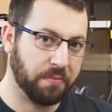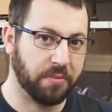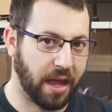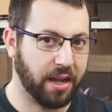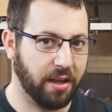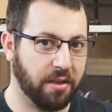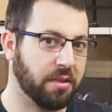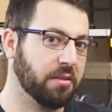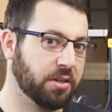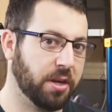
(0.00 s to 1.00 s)
that is
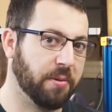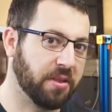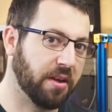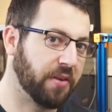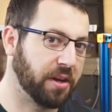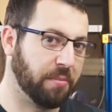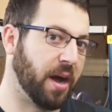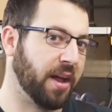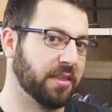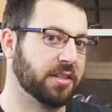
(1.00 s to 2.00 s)
the cheapest stuff I could
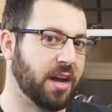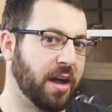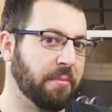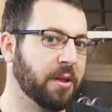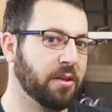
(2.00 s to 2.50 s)
buy at the time,